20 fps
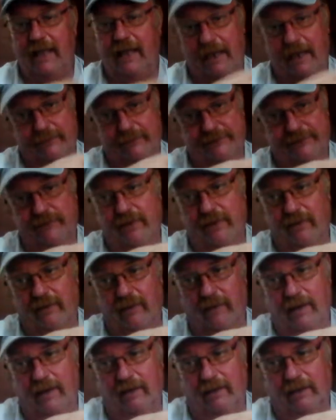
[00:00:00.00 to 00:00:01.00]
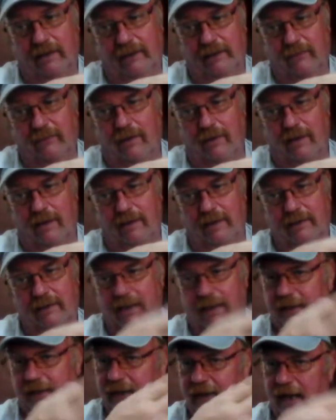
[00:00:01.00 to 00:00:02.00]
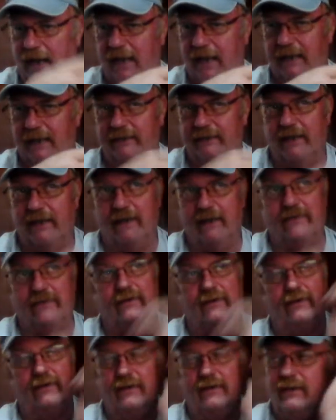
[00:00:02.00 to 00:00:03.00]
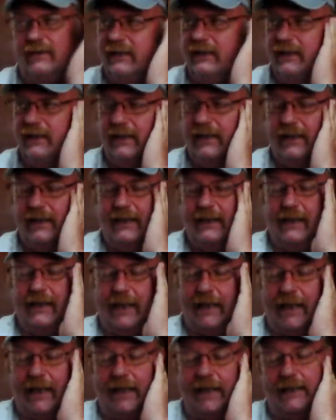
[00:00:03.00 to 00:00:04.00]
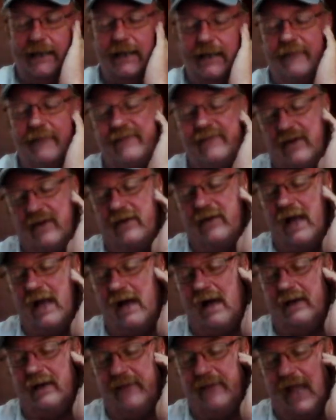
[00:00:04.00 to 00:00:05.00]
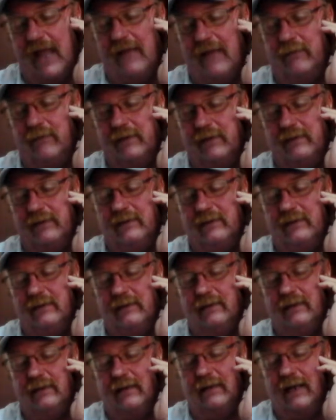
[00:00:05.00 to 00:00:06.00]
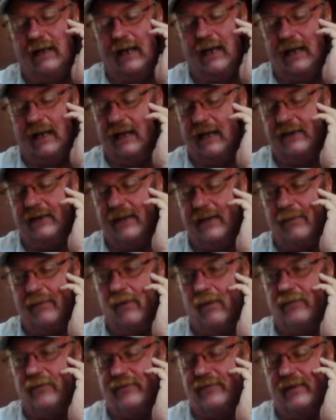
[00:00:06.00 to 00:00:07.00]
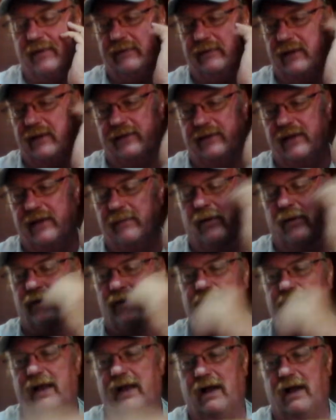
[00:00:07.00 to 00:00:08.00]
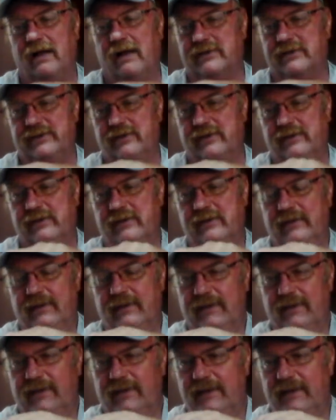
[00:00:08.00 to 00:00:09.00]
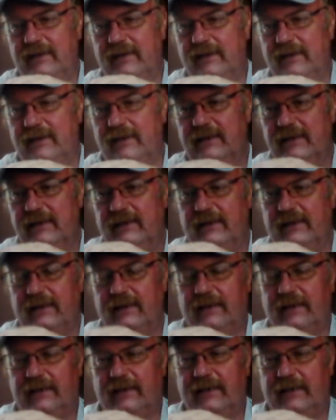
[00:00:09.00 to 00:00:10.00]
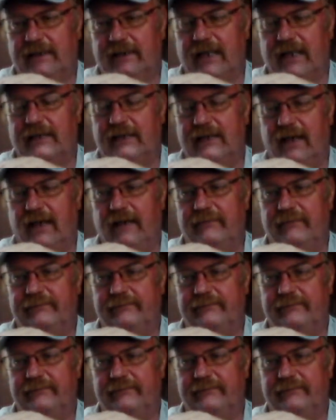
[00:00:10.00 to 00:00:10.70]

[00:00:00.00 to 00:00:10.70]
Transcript: And it was doing well in one and dying in the other. And I figured out in that one, and they both had oxygen at that time.